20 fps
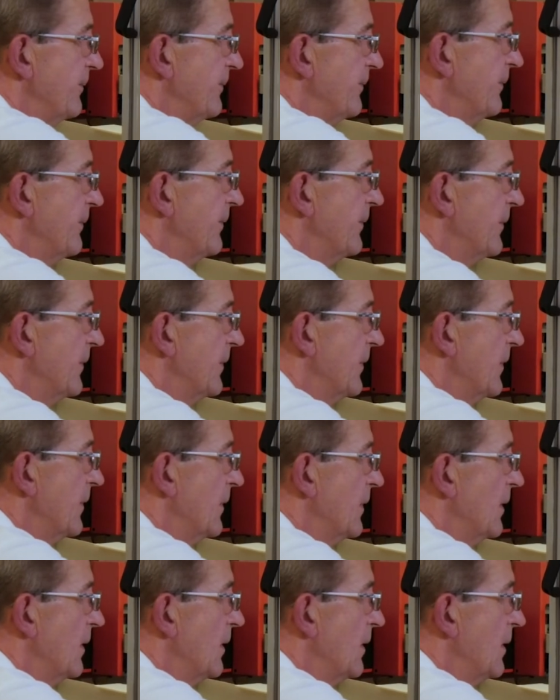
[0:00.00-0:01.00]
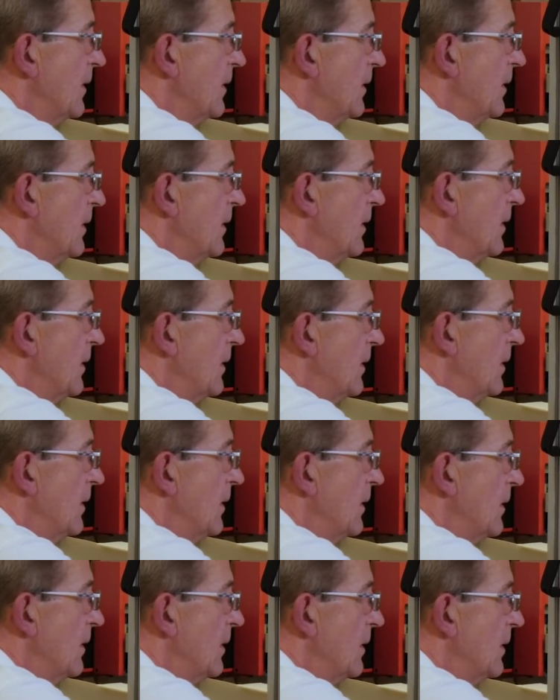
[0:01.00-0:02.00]

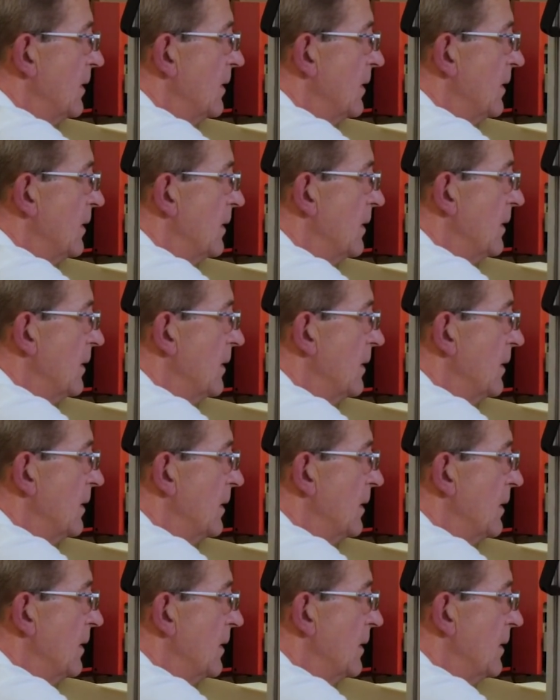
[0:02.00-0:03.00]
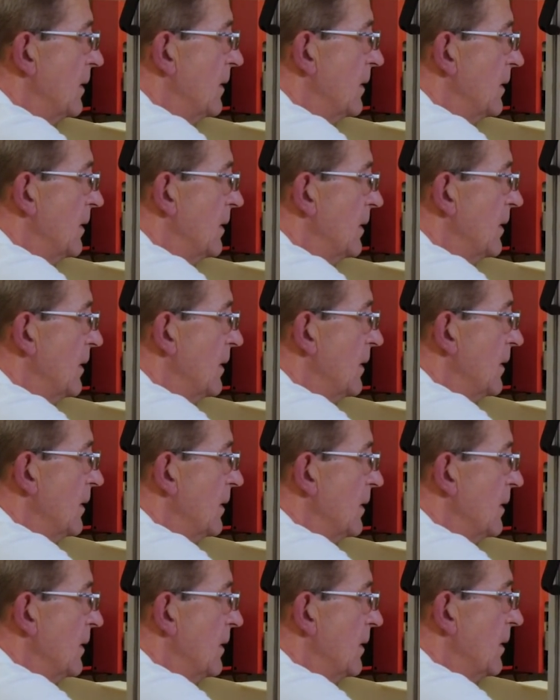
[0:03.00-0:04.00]

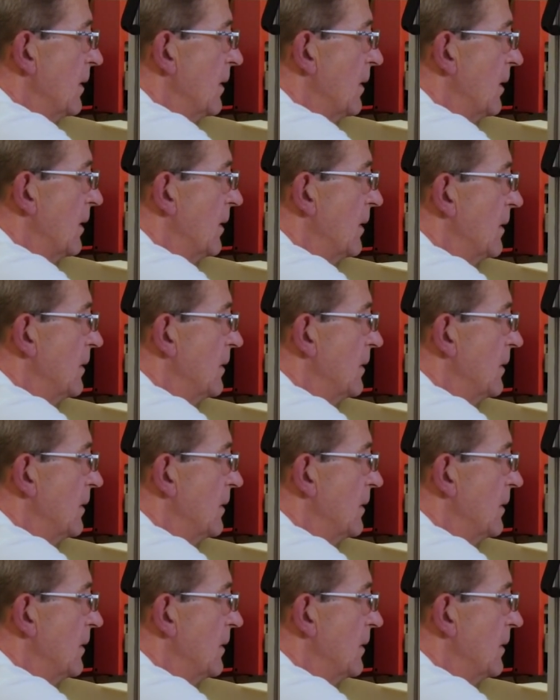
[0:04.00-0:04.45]
[no speech]